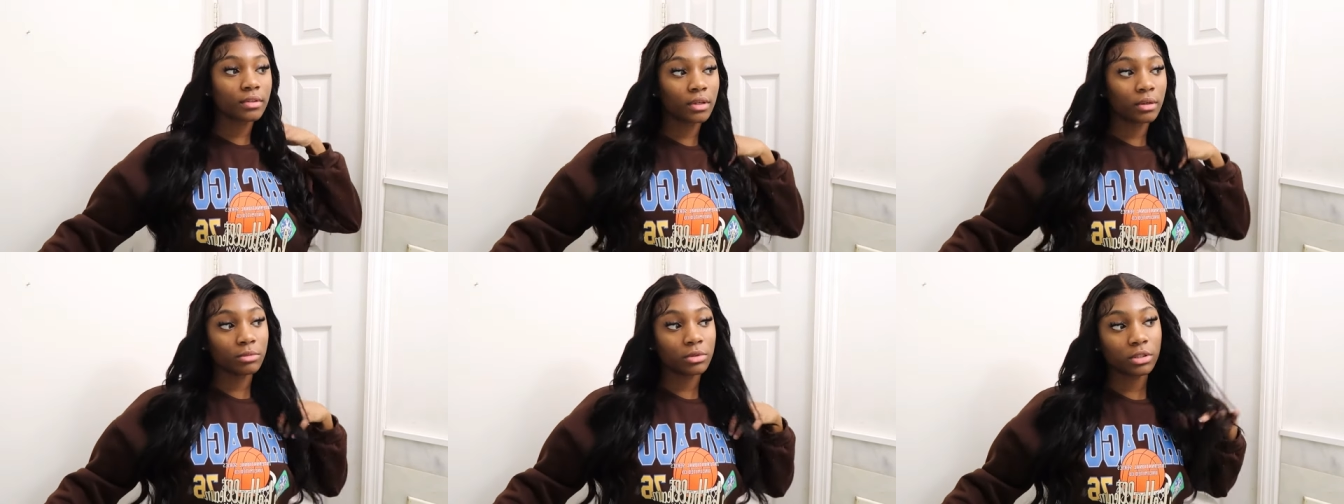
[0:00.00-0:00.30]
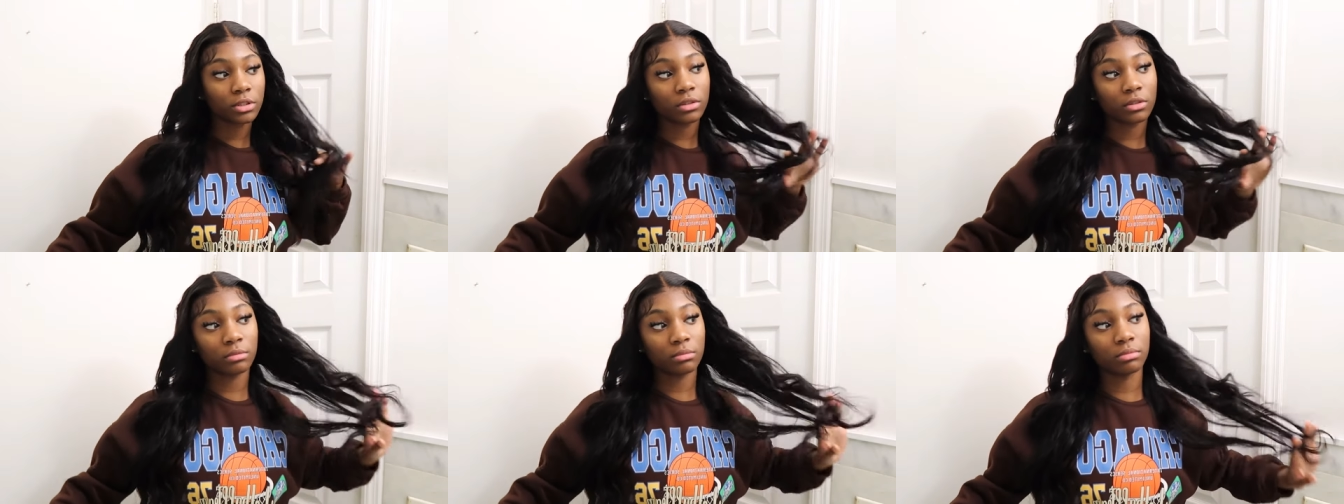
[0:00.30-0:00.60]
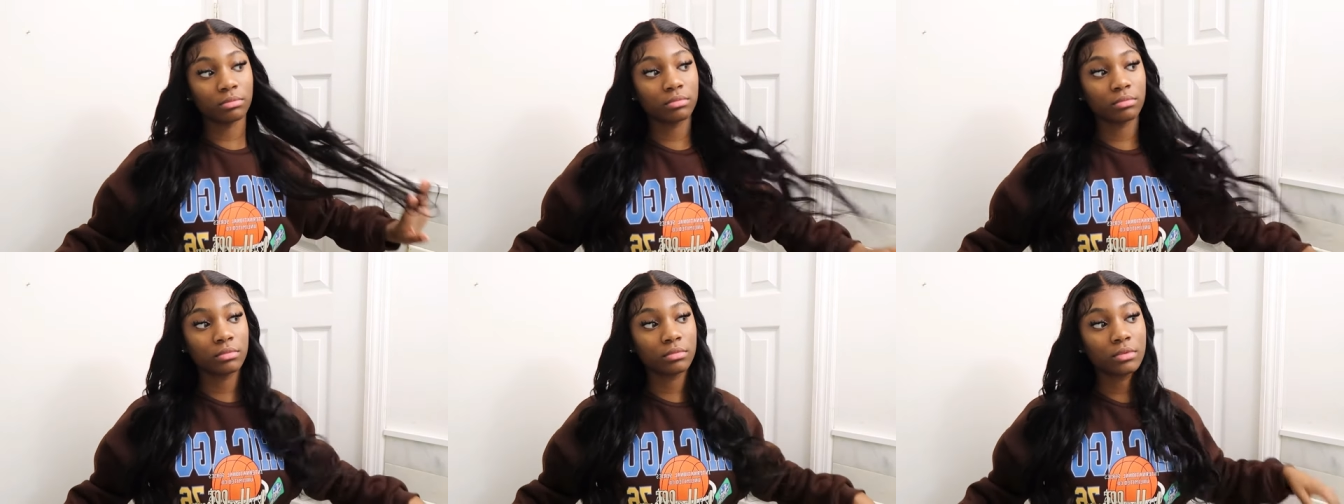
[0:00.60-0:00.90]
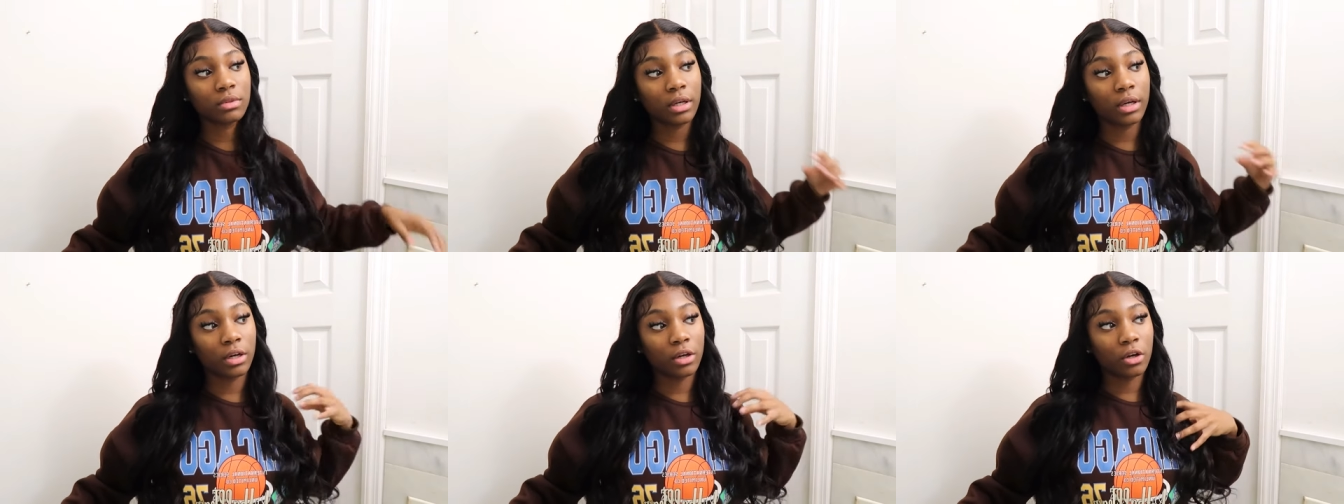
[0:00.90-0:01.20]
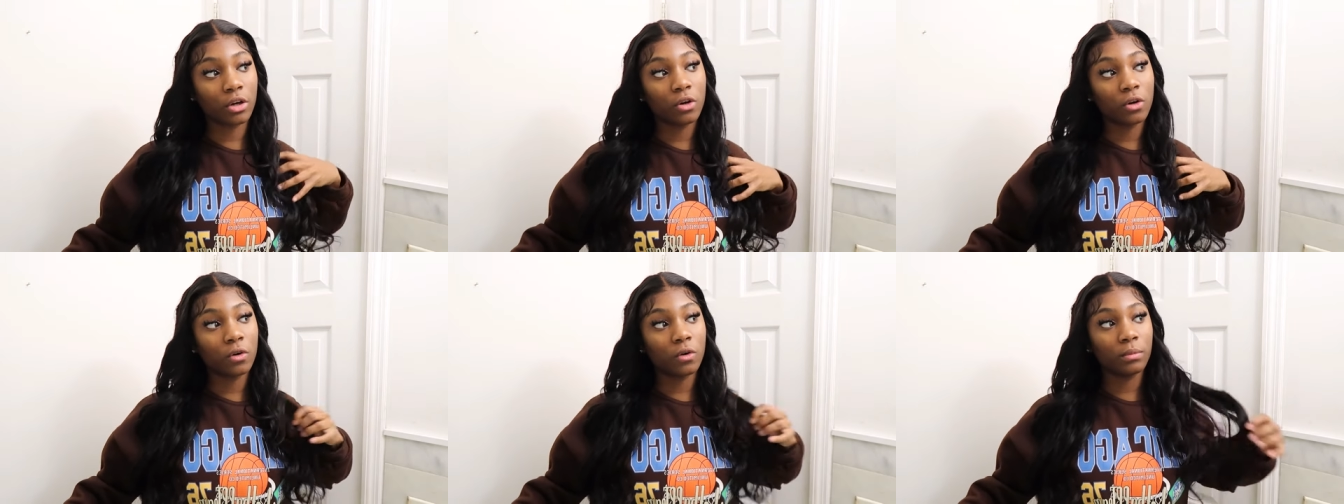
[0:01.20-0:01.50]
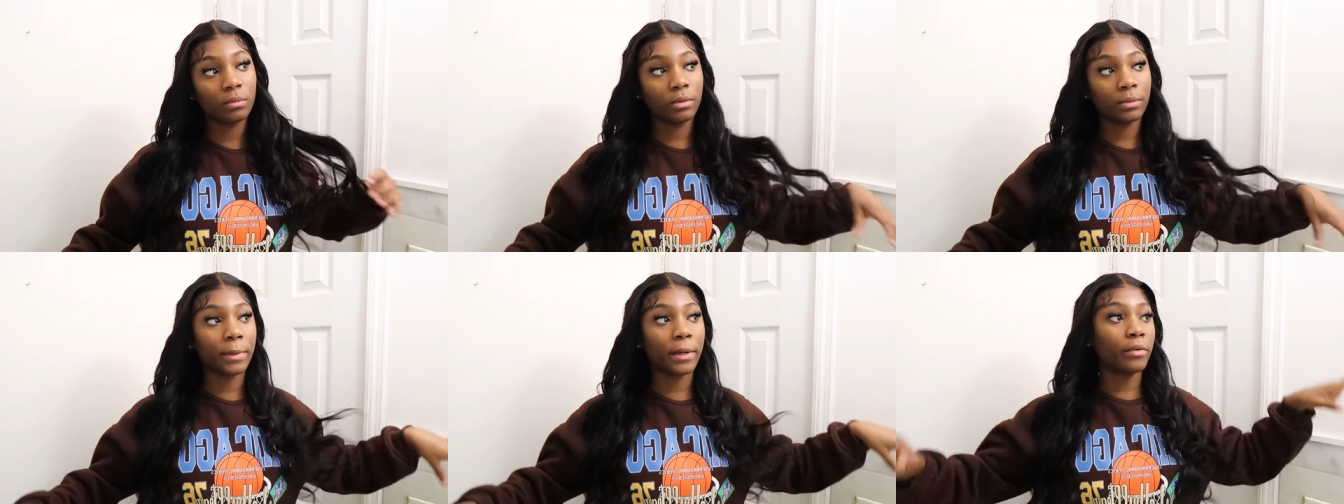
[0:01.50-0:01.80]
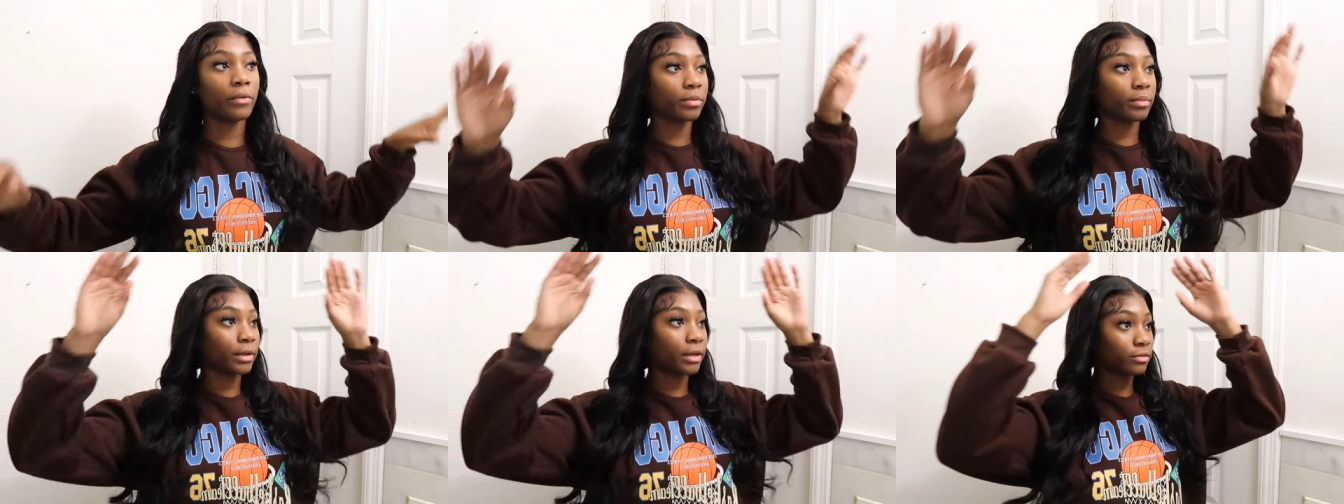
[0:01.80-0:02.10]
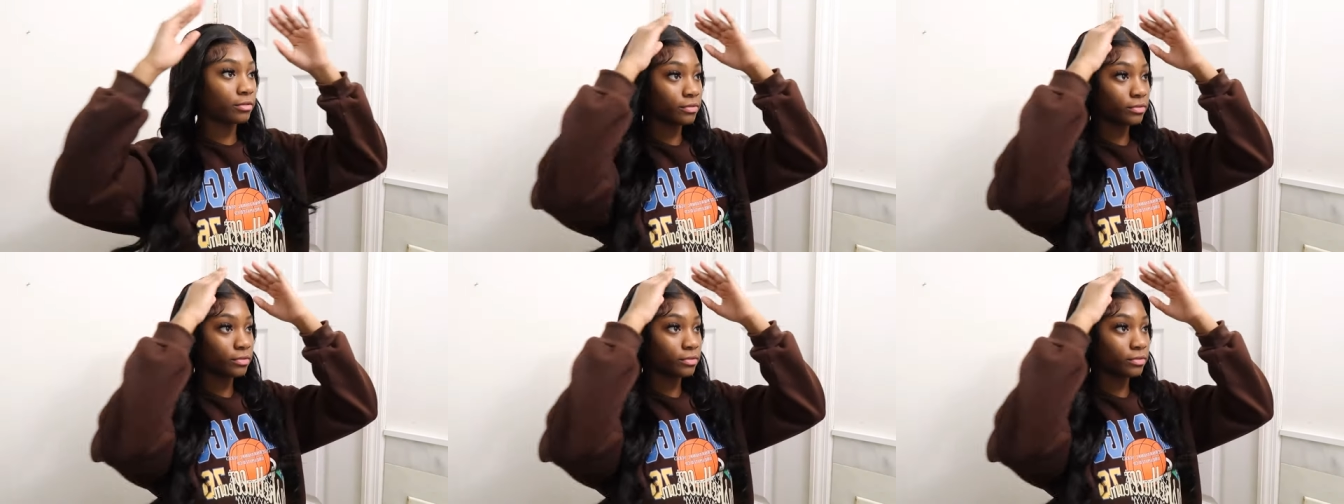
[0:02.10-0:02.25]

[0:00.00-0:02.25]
I'm just gonna kind of comb them out with my